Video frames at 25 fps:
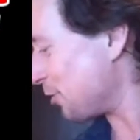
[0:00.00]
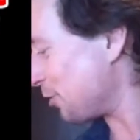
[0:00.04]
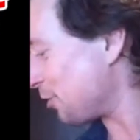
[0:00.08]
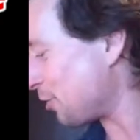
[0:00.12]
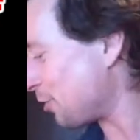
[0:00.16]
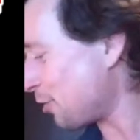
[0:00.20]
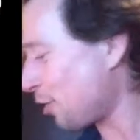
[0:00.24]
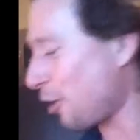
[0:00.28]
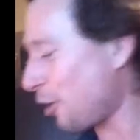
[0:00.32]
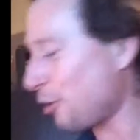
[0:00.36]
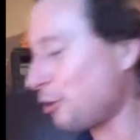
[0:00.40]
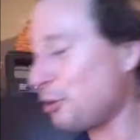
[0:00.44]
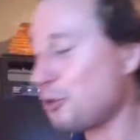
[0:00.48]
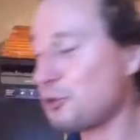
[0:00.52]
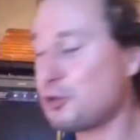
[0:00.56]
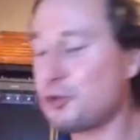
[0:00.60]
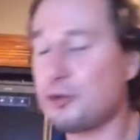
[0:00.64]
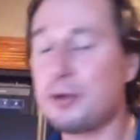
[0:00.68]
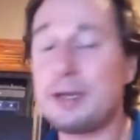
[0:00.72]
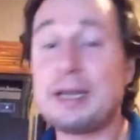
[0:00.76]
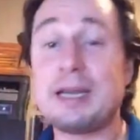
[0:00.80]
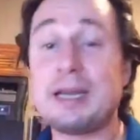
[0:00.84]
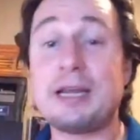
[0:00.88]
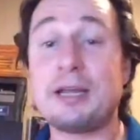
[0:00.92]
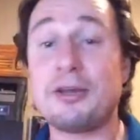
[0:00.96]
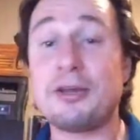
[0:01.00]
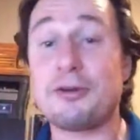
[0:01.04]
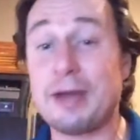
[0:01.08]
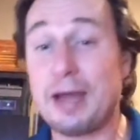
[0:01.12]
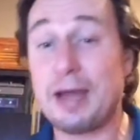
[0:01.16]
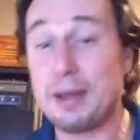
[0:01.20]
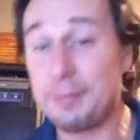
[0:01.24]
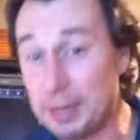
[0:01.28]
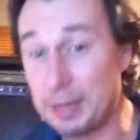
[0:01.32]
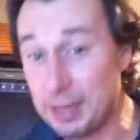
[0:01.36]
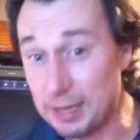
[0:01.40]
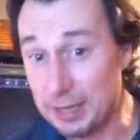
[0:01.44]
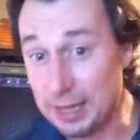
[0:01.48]
Are you treating your
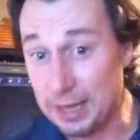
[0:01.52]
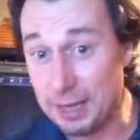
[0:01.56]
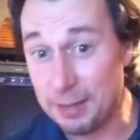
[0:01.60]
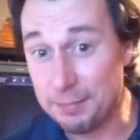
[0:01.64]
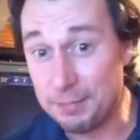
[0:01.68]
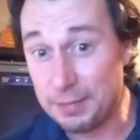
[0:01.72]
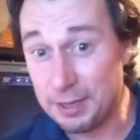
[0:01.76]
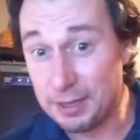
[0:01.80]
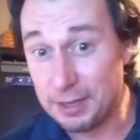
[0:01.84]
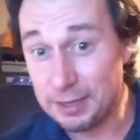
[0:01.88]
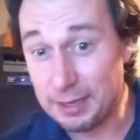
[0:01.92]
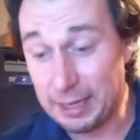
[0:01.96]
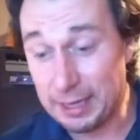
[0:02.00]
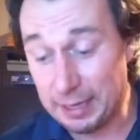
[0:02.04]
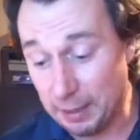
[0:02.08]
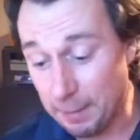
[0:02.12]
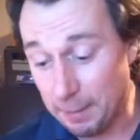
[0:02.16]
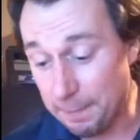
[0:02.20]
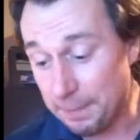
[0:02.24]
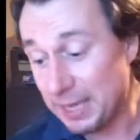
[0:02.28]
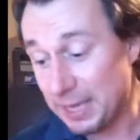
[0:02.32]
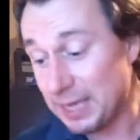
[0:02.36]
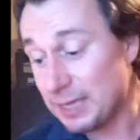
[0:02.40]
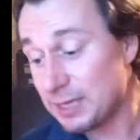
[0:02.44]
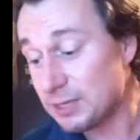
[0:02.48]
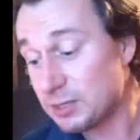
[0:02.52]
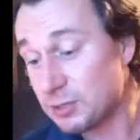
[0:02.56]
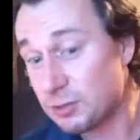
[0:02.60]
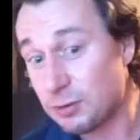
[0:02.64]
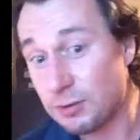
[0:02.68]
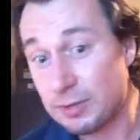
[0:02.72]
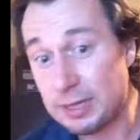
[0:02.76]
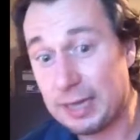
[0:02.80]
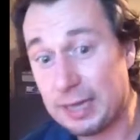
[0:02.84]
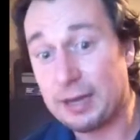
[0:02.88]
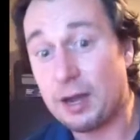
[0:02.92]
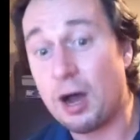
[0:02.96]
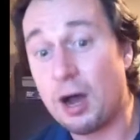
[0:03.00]
MLM like a biz or
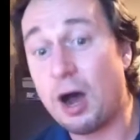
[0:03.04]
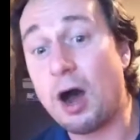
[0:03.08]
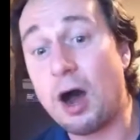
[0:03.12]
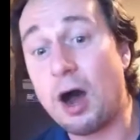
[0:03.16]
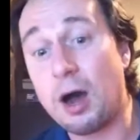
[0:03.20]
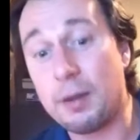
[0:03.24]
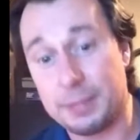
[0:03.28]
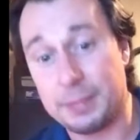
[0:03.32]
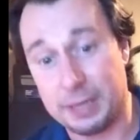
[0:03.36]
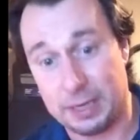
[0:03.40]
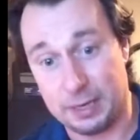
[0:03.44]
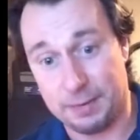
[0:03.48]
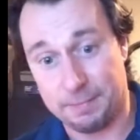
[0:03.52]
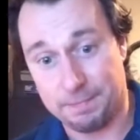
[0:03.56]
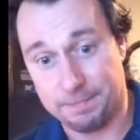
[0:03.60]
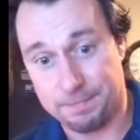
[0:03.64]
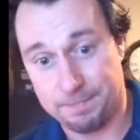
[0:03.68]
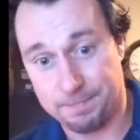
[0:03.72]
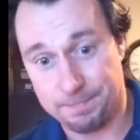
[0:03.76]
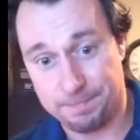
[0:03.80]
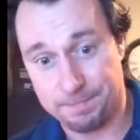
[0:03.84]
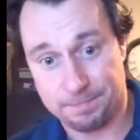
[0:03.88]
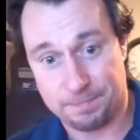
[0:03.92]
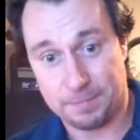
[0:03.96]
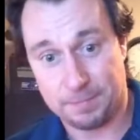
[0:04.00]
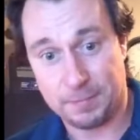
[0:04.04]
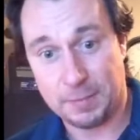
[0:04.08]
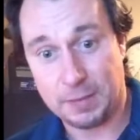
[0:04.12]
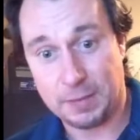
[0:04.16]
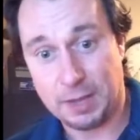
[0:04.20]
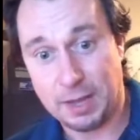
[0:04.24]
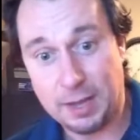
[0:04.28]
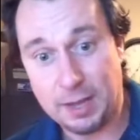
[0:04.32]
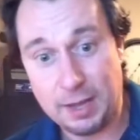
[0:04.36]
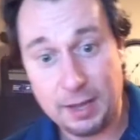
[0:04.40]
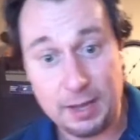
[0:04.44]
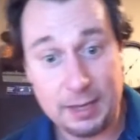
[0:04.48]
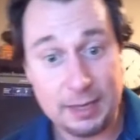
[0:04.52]
like a hobby?
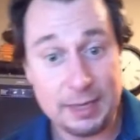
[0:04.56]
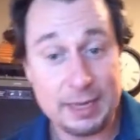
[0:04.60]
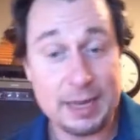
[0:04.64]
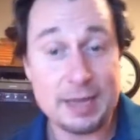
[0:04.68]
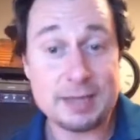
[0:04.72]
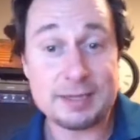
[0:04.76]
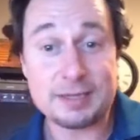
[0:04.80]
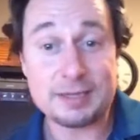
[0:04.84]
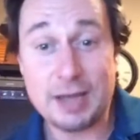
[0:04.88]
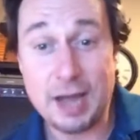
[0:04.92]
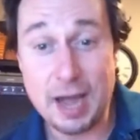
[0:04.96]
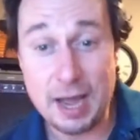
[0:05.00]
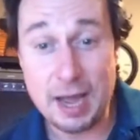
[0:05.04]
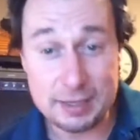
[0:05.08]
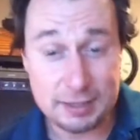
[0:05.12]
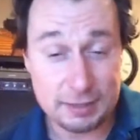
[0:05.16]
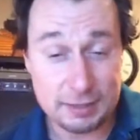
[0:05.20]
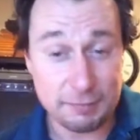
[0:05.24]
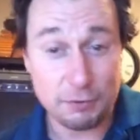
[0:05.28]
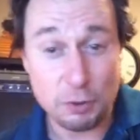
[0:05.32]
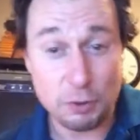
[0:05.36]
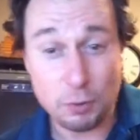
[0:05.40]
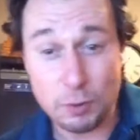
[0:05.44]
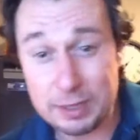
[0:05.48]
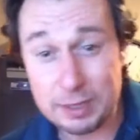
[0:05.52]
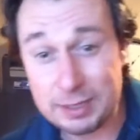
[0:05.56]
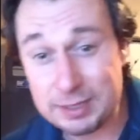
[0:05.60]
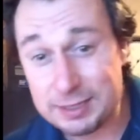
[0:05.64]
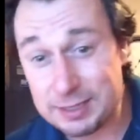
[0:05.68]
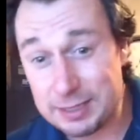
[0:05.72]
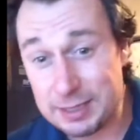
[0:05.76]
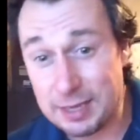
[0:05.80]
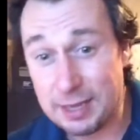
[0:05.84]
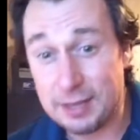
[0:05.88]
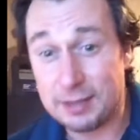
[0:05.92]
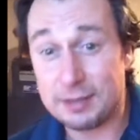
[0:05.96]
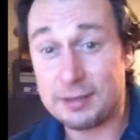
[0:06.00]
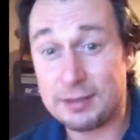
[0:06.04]
Yes, guys, if you want to
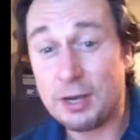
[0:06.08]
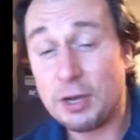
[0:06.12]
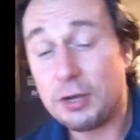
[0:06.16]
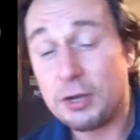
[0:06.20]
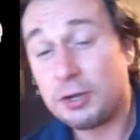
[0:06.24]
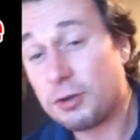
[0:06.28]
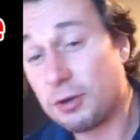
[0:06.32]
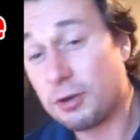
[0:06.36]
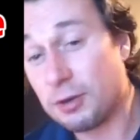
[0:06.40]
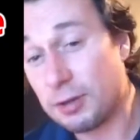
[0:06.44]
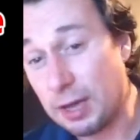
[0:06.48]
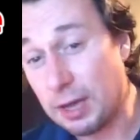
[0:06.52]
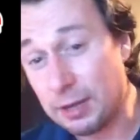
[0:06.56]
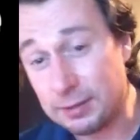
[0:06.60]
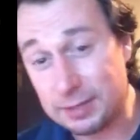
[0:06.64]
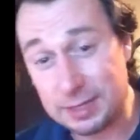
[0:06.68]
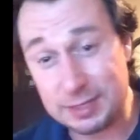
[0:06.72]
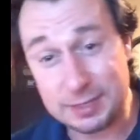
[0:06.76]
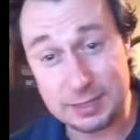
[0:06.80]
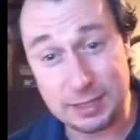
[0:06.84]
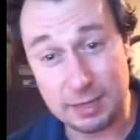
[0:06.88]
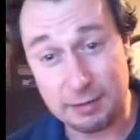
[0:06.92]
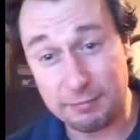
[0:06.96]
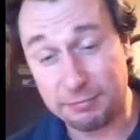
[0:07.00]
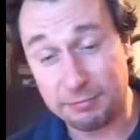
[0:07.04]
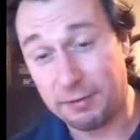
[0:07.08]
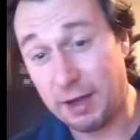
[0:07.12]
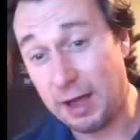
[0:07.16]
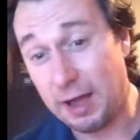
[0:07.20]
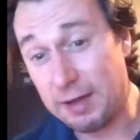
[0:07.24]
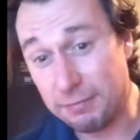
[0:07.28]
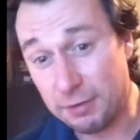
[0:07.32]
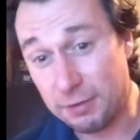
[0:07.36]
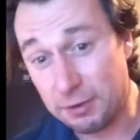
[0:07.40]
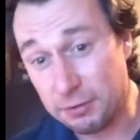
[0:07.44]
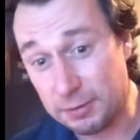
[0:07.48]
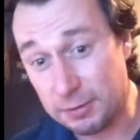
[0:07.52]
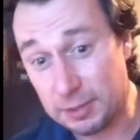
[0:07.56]
send, you're allowed to send
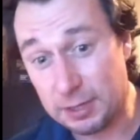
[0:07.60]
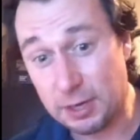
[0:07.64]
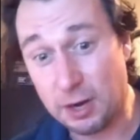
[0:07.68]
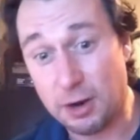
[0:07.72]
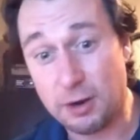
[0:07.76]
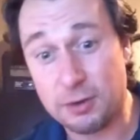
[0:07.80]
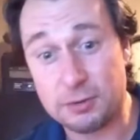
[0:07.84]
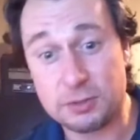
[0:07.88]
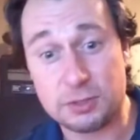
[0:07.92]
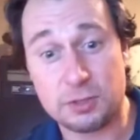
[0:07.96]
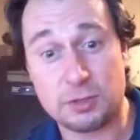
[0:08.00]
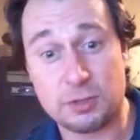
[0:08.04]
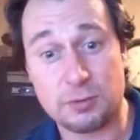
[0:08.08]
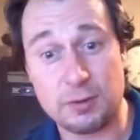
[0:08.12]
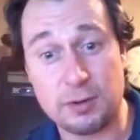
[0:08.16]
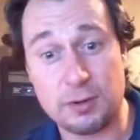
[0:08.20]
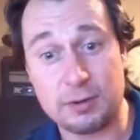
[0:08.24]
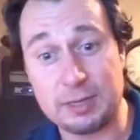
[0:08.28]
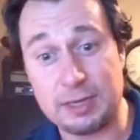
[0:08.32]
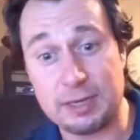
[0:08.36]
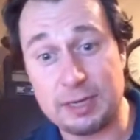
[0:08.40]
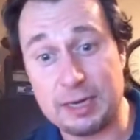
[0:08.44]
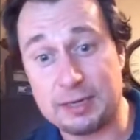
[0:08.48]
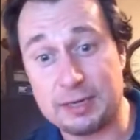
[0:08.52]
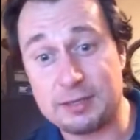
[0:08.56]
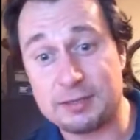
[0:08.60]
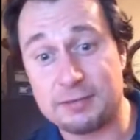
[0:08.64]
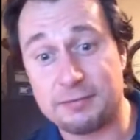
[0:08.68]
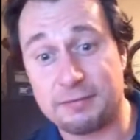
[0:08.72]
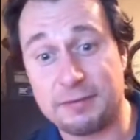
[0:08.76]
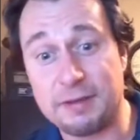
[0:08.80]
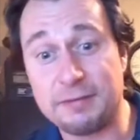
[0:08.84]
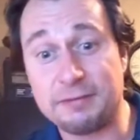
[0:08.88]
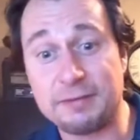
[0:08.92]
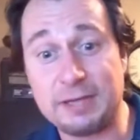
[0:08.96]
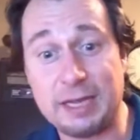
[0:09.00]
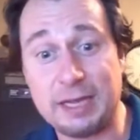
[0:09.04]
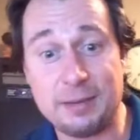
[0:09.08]
500 hearts throughout the next
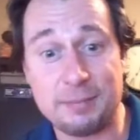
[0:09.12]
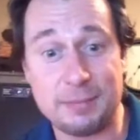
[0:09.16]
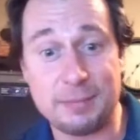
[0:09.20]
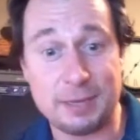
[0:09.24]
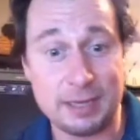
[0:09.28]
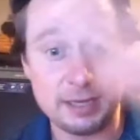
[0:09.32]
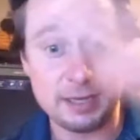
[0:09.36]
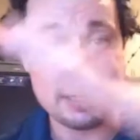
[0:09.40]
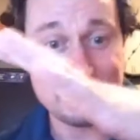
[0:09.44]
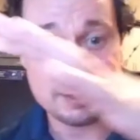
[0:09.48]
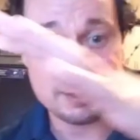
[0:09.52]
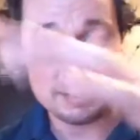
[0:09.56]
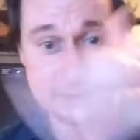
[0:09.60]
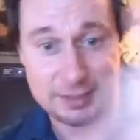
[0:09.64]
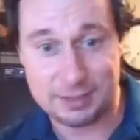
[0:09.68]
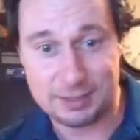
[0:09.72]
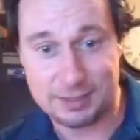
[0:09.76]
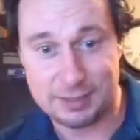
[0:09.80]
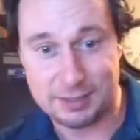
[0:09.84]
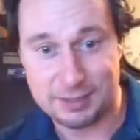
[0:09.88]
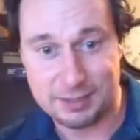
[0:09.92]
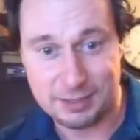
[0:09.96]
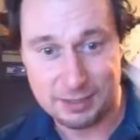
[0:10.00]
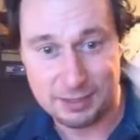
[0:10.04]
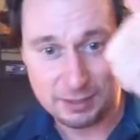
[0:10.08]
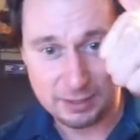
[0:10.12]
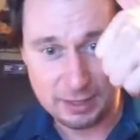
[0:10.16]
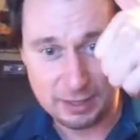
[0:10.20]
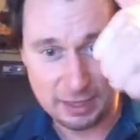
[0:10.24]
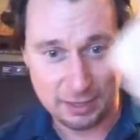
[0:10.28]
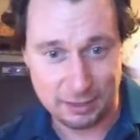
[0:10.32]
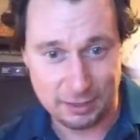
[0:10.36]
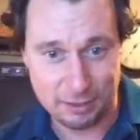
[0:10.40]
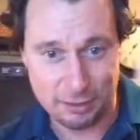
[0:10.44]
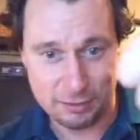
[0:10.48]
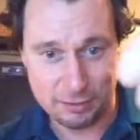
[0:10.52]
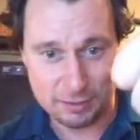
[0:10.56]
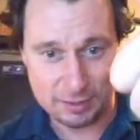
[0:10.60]
15 minutes. Thank
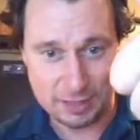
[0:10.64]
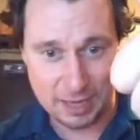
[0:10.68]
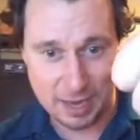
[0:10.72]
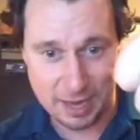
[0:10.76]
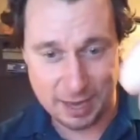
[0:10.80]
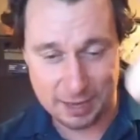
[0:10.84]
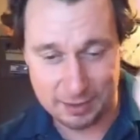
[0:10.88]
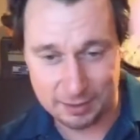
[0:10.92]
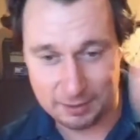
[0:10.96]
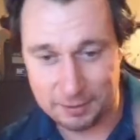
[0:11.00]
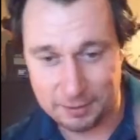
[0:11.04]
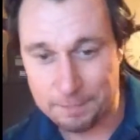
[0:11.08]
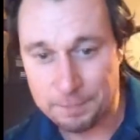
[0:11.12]
you, Zach.